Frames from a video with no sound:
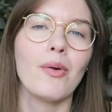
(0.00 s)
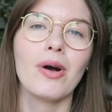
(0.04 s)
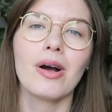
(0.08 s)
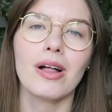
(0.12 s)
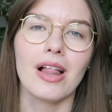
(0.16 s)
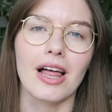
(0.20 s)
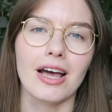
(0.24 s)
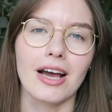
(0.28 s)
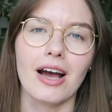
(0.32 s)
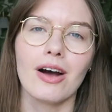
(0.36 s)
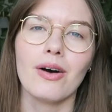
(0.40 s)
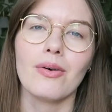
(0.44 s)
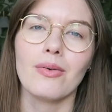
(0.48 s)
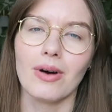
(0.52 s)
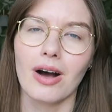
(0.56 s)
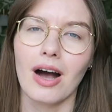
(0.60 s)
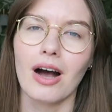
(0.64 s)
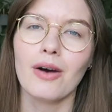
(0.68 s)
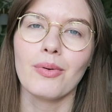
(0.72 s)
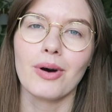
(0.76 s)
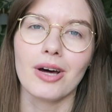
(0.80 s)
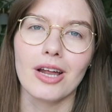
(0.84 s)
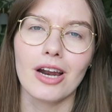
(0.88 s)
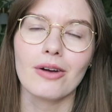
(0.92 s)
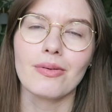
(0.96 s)
will, like, I, I
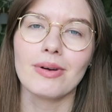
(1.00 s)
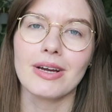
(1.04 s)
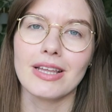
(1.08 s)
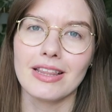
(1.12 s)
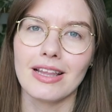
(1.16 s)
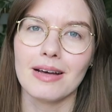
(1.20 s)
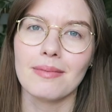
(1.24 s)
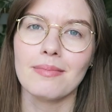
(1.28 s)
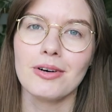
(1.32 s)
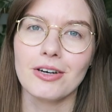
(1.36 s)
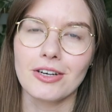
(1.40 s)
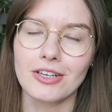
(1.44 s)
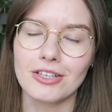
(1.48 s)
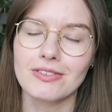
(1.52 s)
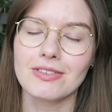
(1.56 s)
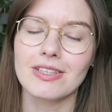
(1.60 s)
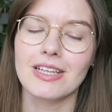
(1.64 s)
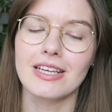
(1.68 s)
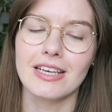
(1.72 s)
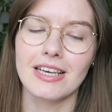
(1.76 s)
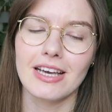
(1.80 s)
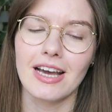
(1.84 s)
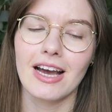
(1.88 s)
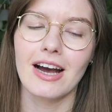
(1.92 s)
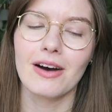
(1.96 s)
want to read that book. She's
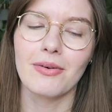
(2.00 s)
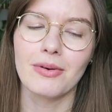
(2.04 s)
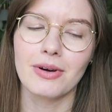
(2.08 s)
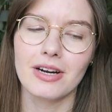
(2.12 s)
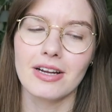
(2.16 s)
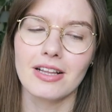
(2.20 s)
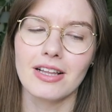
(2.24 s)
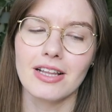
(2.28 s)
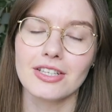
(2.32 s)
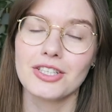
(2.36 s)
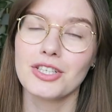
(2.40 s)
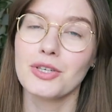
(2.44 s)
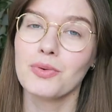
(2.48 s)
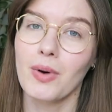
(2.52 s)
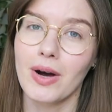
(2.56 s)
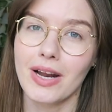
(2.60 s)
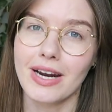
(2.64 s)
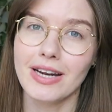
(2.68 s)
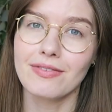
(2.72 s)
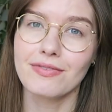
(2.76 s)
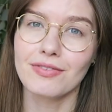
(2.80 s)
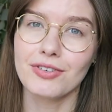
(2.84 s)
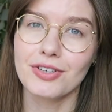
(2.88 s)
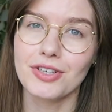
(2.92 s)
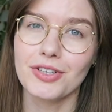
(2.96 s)
like, yeah, I want to, like, do you
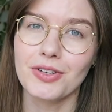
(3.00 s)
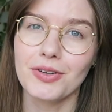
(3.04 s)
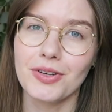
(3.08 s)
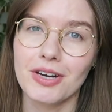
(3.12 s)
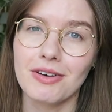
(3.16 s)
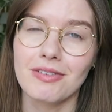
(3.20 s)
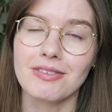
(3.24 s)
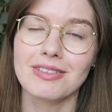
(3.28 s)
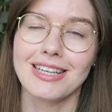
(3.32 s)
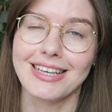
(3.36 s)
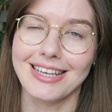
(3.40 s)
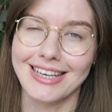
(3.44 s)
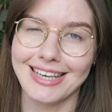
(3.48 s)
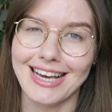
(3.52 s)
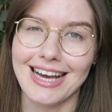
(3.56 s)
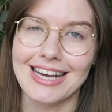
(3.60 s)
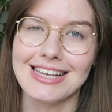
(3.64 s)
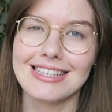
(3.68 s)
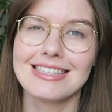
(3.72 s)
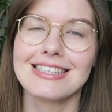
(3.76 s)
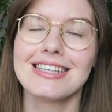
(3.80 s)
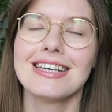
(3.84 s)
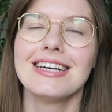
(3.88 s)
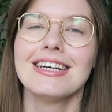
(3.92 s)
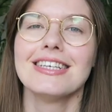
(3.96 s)
want it for New Year? I was like,
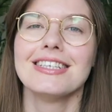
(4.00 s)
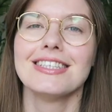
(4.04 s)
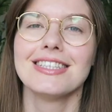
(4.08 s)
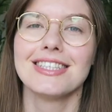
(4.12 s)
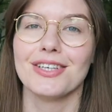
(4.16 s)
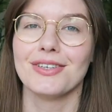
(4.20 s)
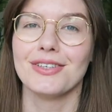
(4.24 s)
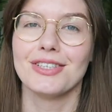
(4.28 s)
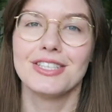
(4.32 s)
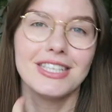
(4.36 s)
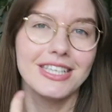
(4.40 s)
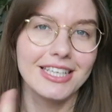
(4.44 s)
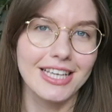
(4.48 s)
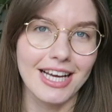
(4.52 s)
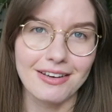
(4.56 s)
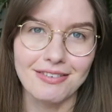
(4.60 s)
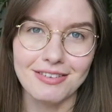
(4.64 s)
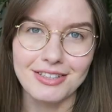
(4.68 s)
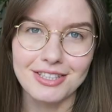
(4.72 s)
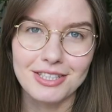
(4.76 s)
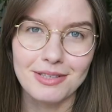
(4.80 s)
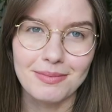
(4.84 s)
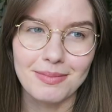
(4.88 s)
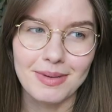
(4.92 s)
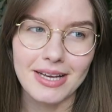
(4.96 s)
yes. So she gave
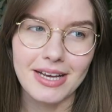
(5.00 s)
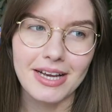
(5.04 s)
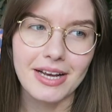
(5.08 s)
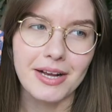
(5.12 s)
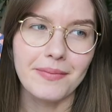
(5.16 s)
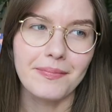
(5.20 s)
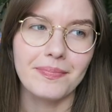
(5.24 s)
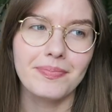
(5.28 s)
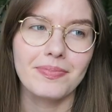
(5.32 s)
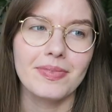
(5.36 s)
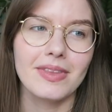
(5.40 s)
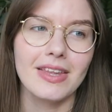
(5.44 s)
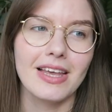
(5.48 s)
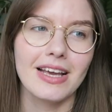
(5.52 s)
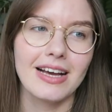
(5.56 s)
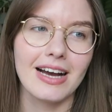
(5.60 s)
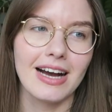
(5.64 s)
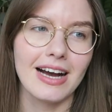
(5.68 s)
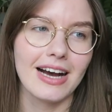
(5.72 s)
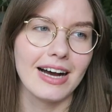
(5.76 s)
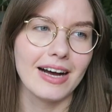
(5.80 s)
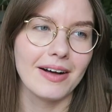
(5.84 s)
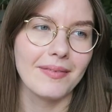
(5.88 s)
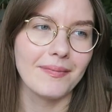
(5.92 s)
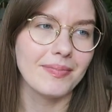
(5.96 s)
it to me.
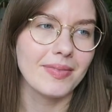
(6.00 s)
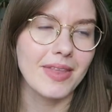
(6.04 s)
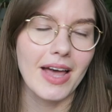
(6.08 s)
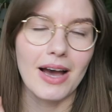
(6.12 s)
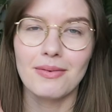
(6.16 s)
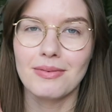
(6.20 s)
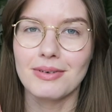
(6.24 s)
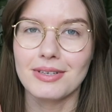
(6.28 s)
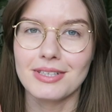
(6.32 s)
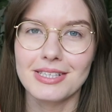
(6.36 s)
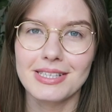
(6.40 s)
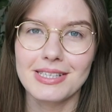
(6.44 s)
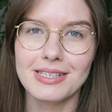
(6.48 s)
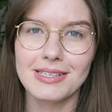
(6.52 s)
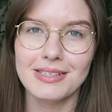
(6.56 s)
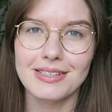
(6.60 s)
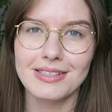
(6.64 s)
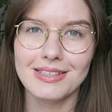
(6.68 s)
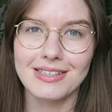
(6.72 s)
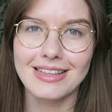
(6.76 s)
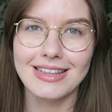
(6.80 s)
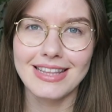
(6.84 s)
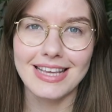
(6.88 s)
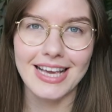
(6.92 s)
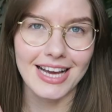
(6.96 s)
Um, that was
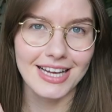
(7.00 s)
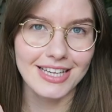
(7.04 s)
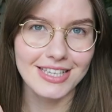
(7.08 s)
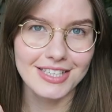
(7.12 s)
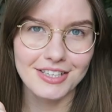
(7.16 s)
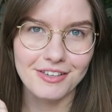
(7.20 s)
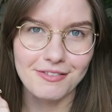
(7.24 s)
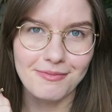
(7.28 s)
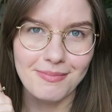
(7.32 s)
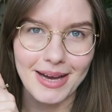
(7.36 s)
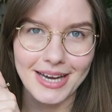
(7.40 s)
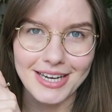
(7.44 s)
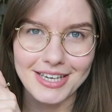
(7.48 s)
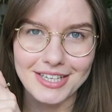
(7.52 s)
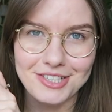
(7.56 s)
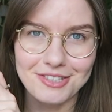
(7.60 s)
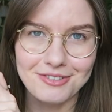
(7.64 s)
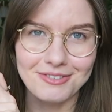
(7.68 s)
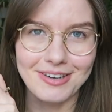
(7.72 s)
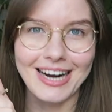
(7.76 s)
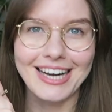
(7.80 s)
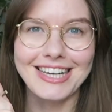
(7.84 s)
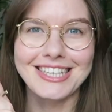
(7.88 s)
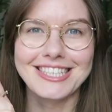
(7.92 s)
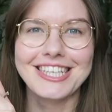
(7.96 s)
the end of my
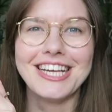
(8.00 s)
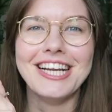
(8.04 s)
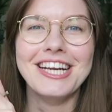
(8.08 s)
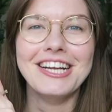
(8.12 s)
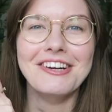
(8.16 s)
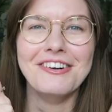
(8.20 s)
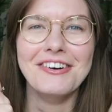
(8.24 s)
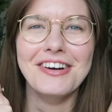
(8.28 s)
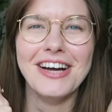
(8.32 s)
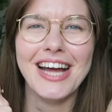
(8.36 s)
interaction